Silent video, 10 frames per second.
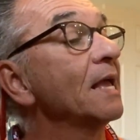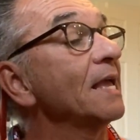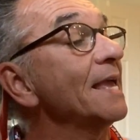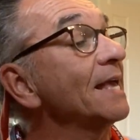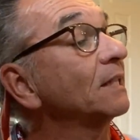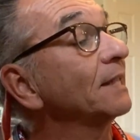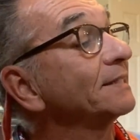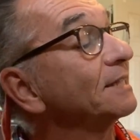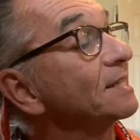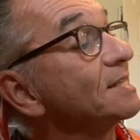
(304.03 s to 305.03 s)
He
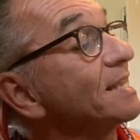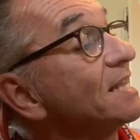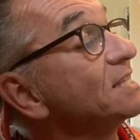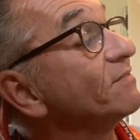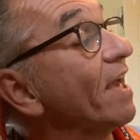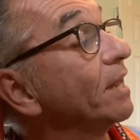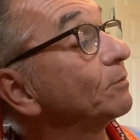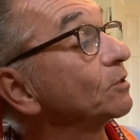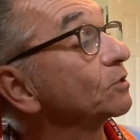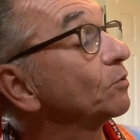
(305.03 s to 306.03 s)
collected the skins of
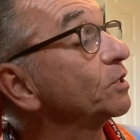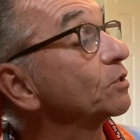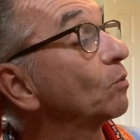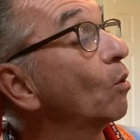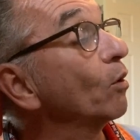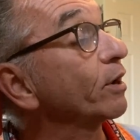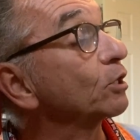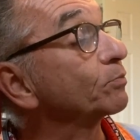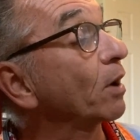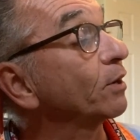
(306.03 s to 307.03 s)
animals which the warriors
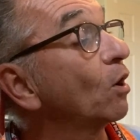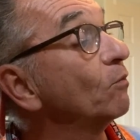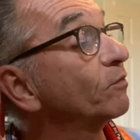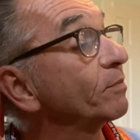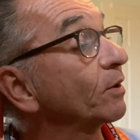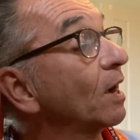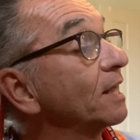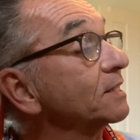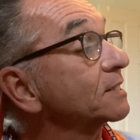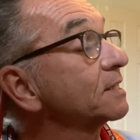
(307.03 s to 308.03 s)
brought home from their
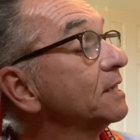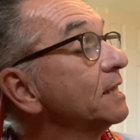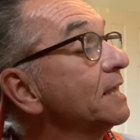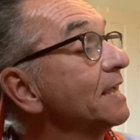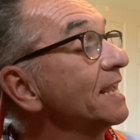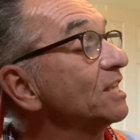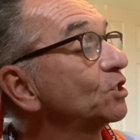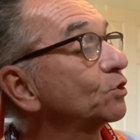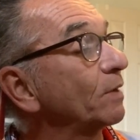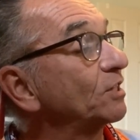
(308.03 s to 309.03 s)
hunts. He
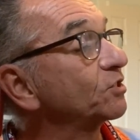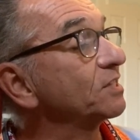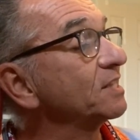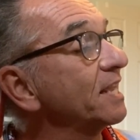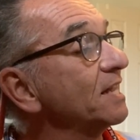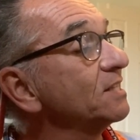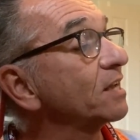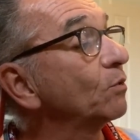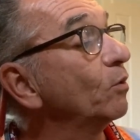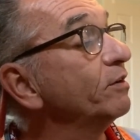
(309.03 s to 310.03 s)
stretched the skins
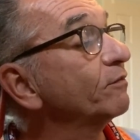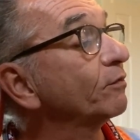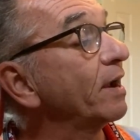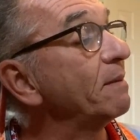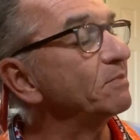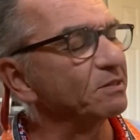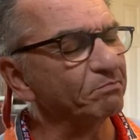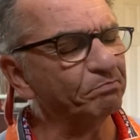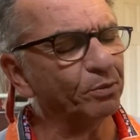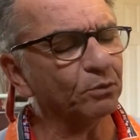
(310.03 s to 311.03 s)
on wooden frames
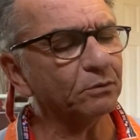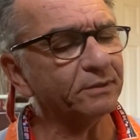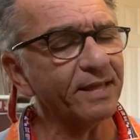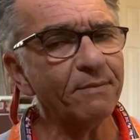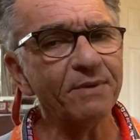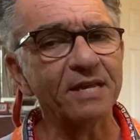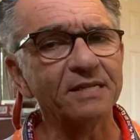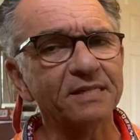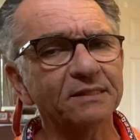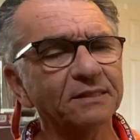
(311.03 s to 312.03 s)
and pulled them
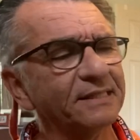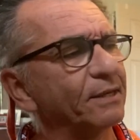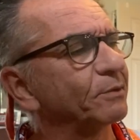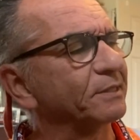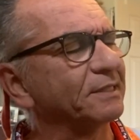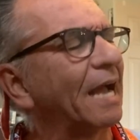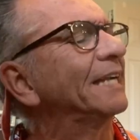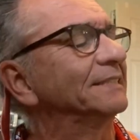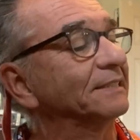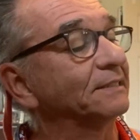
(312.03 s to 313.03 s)
until they were
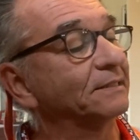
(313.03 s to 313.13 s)
tight.